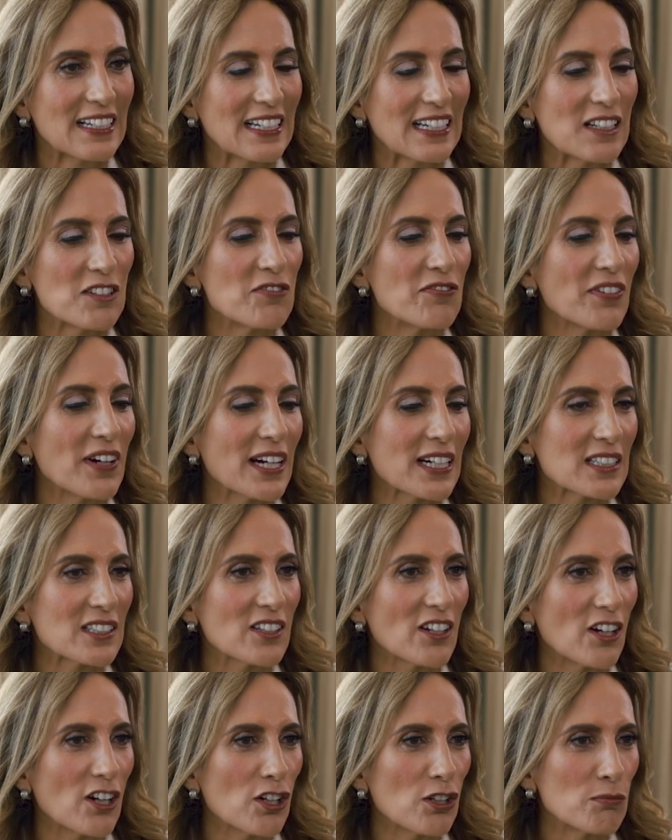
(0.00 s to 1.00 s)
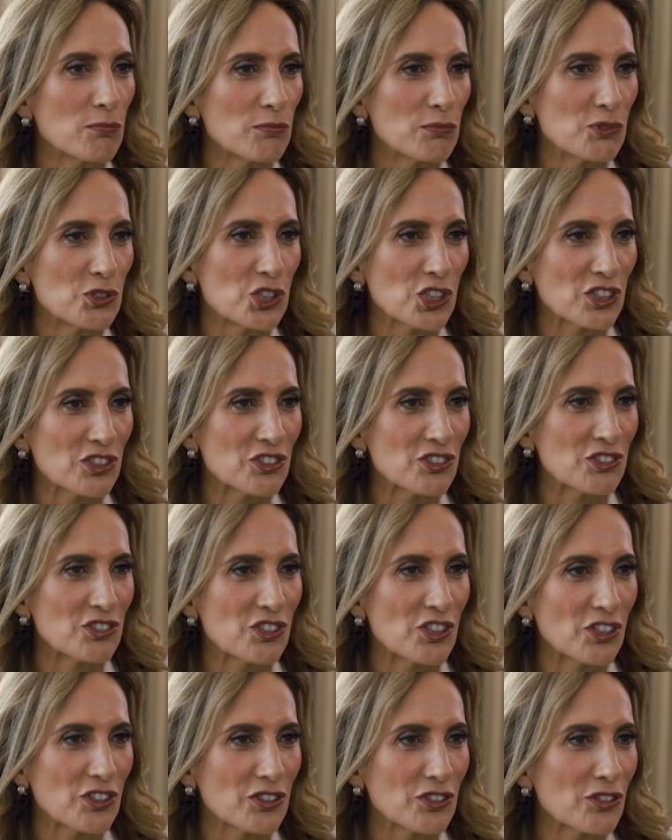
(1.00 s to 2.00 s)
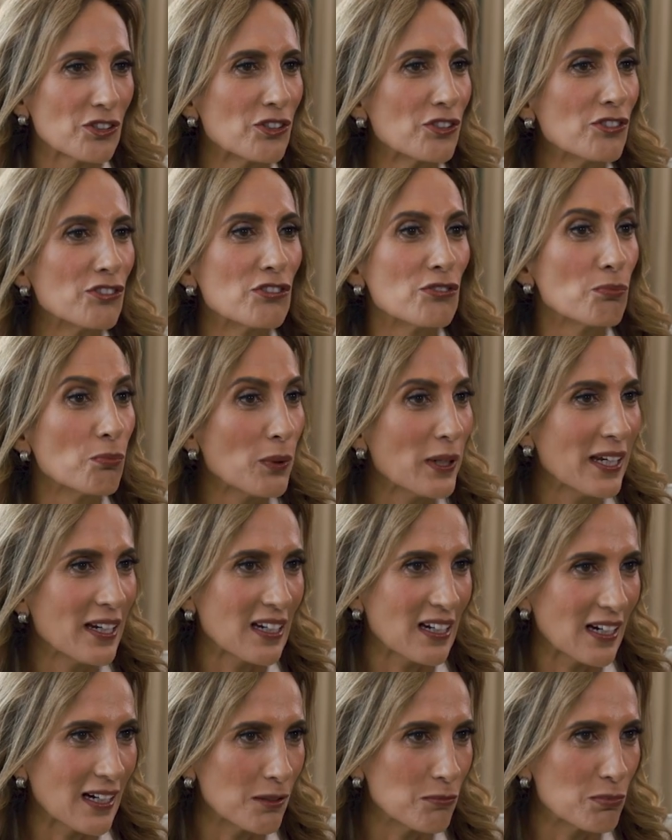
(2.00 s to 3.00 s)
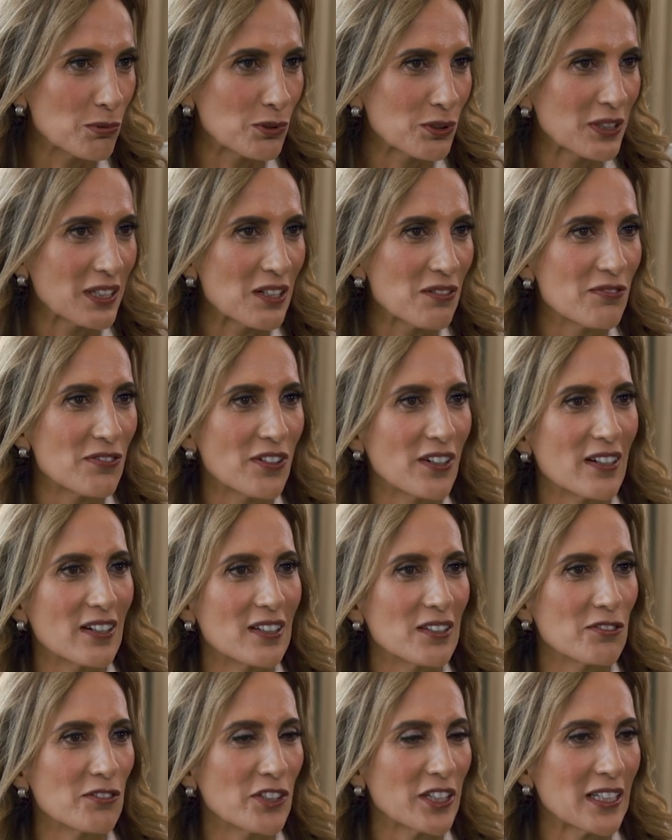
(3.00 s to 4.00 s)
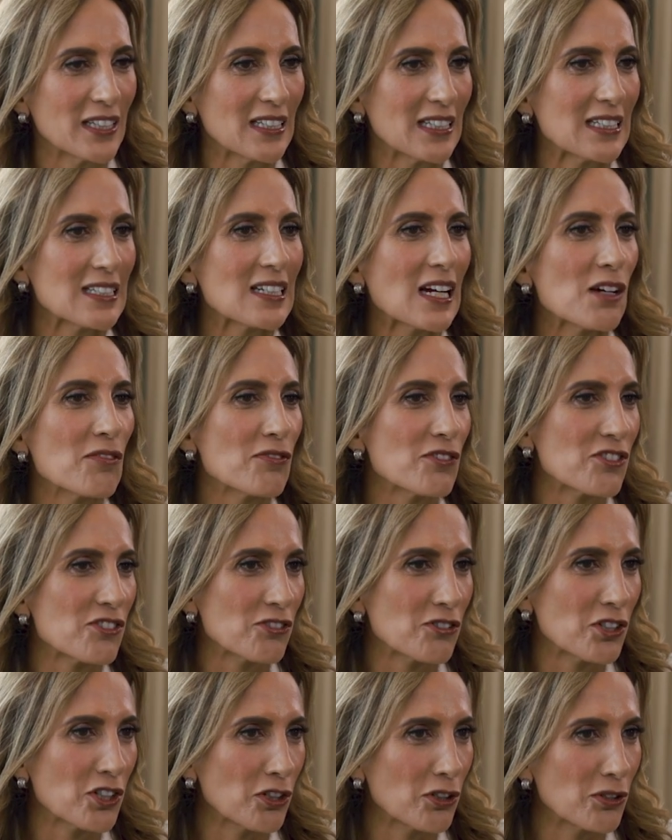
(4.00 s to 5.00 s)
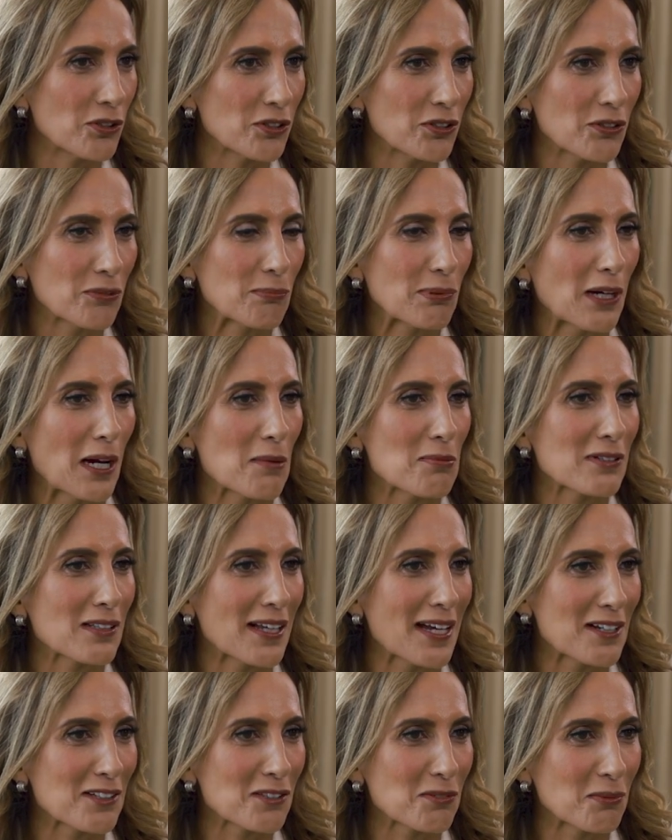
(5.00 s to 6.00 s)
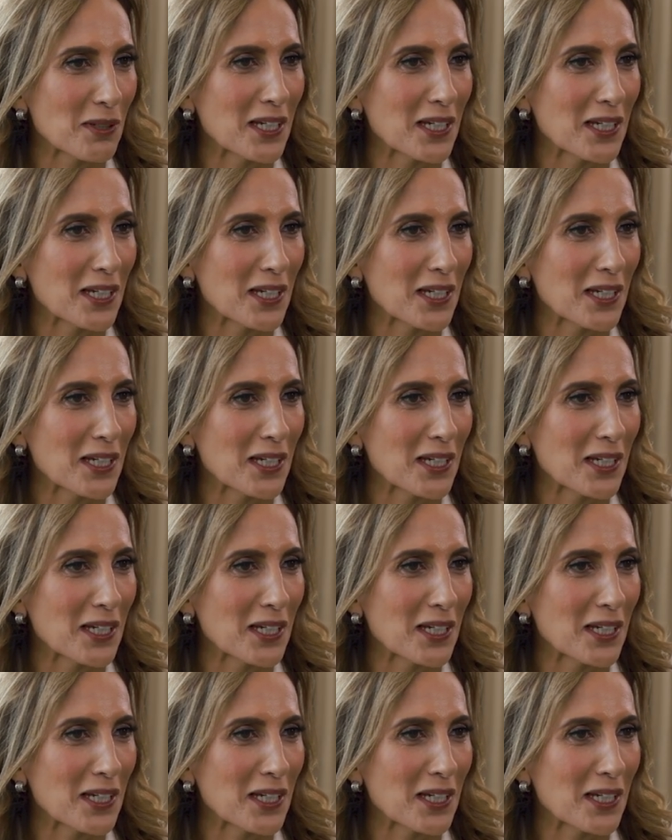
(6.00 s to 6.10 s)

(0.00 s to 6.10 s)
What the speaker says: In fact, just this week, I believe, in time for Sukkot, perhaps last